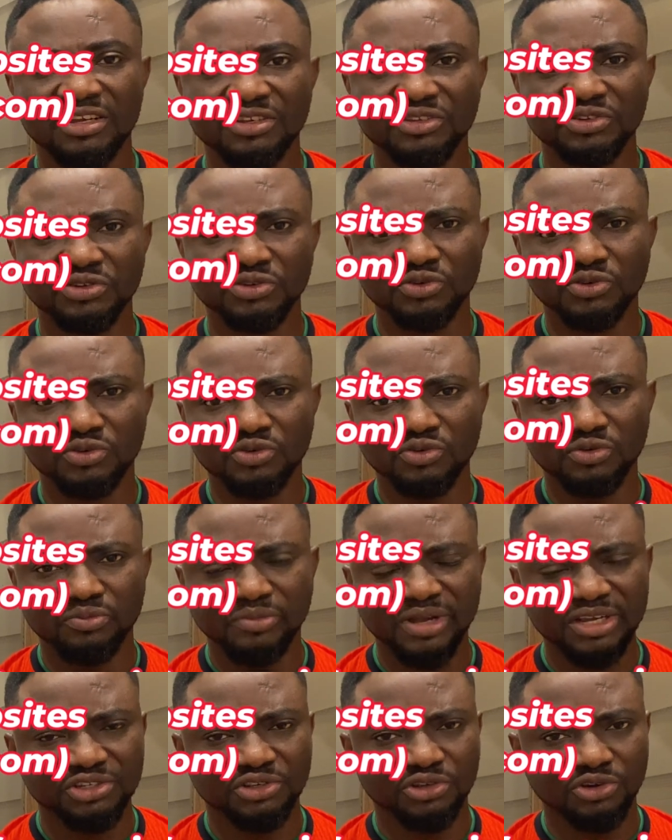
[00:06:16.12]
you
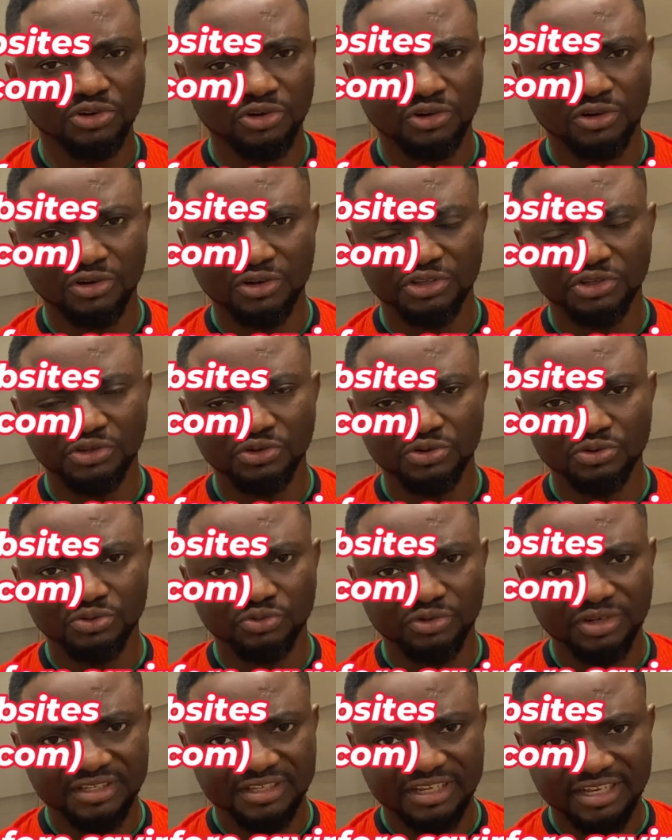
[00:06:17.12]
make sure you
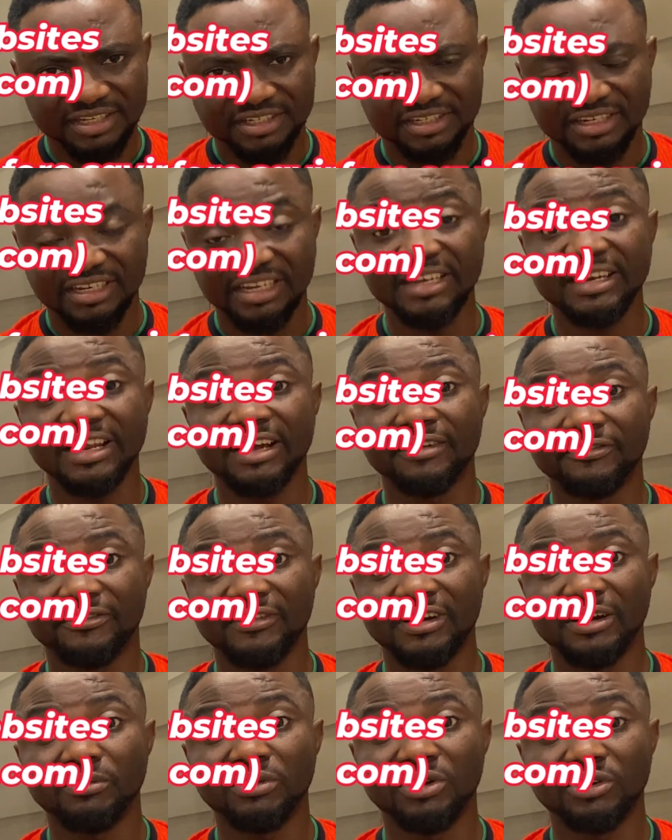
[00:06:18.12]
research enough
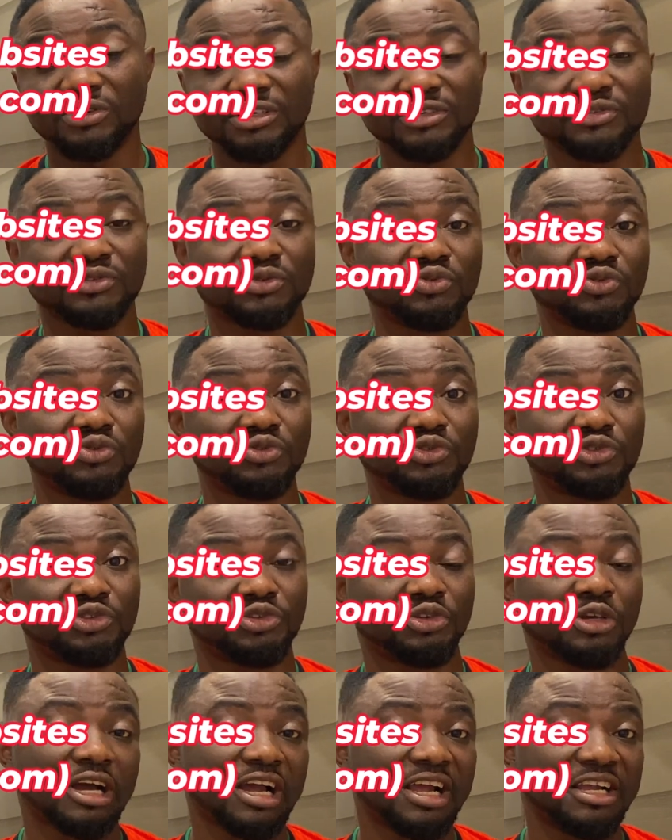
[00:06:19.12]
about the schools
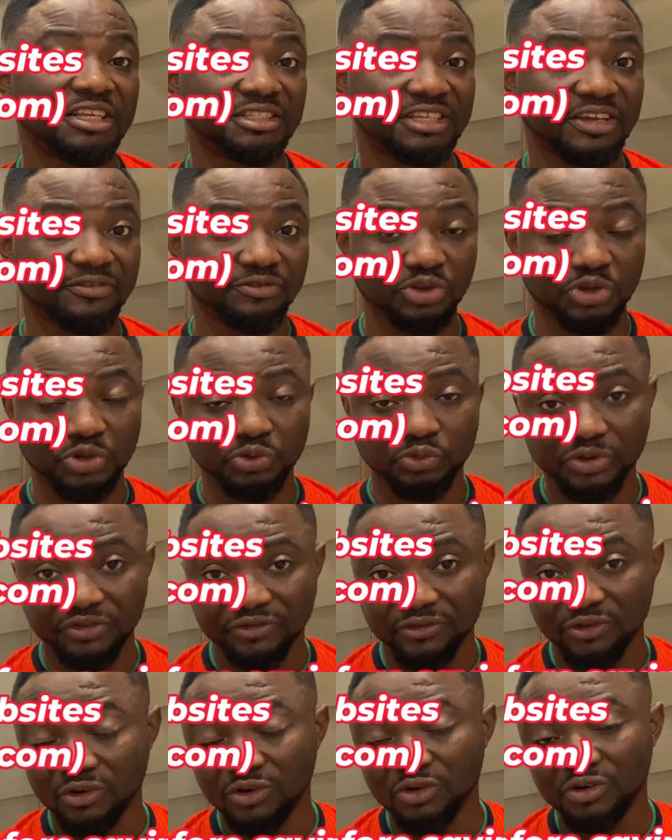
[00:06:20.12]
you are interviewing
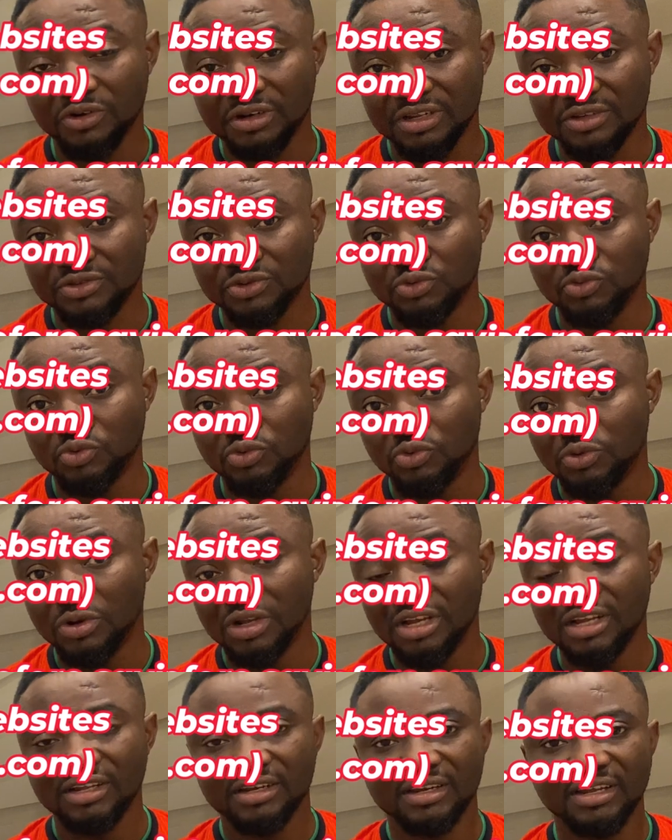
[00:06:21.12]
with, or the school
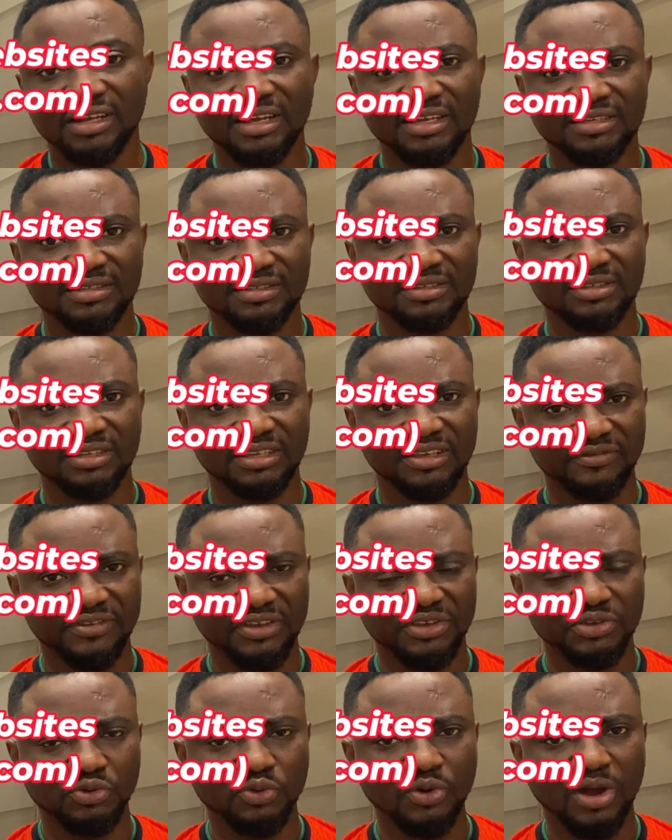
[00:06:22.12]
that has
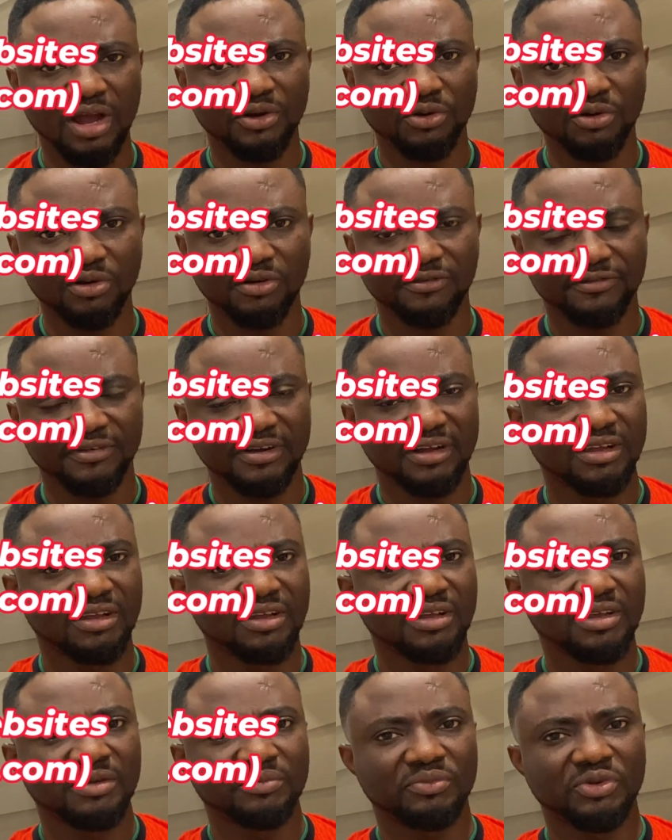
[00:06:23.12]
given you an offer,
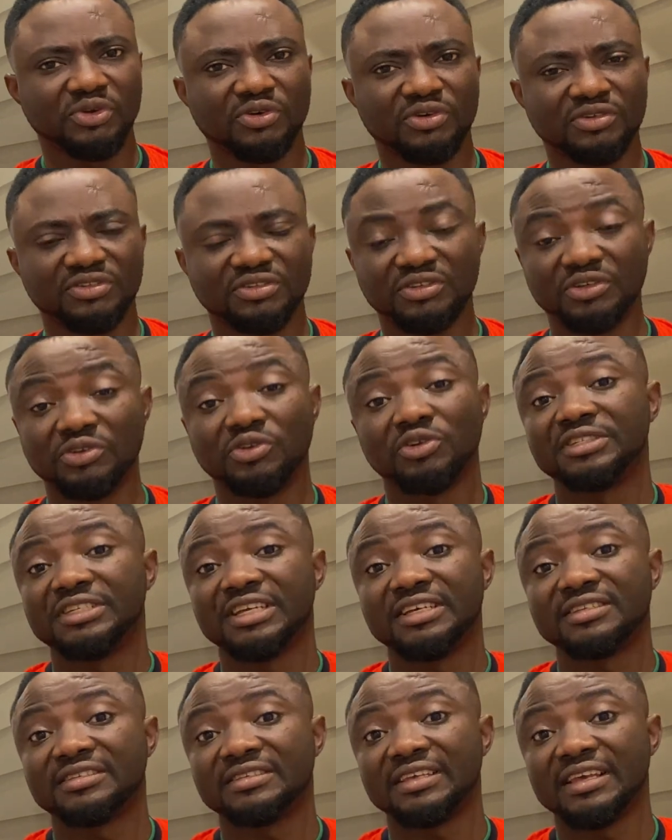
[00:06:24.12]
because you don't
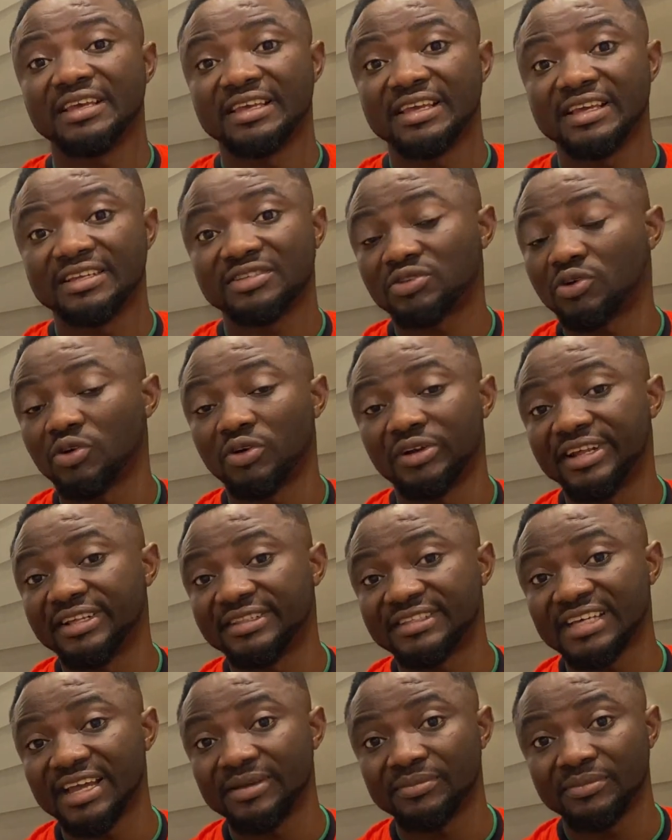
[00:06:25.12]
just say yes all the
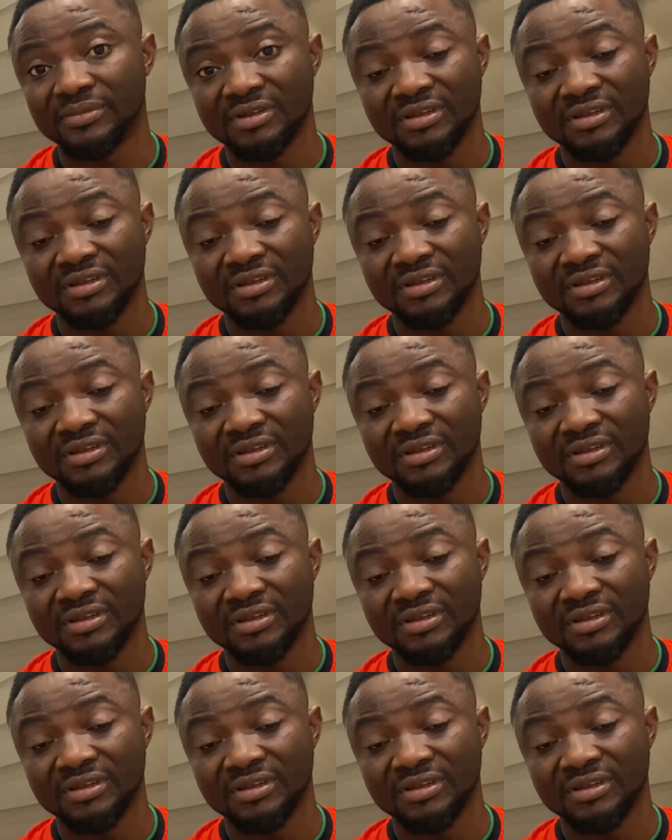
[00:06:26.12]
time.